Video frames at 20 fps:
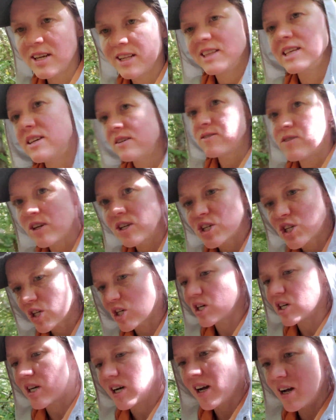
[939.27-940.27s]
and the
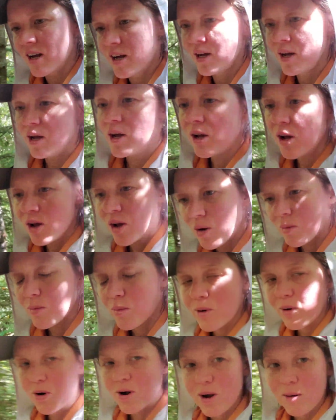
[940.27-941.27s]
adventure
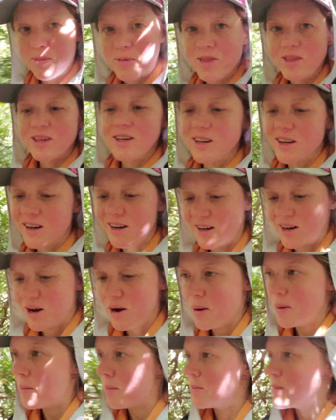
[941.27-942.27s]
broke up the
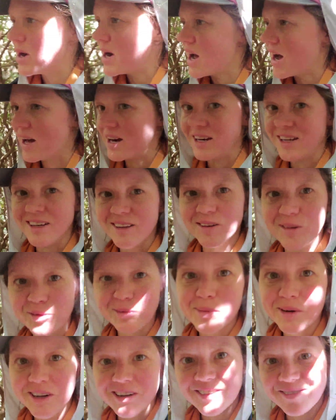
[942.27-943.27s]
monotony a little
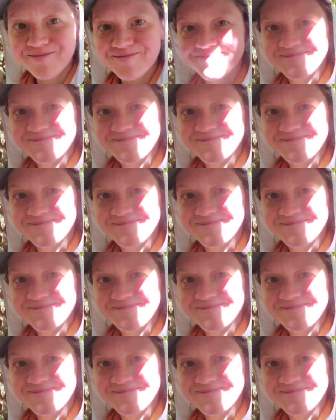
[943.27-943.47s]
bit.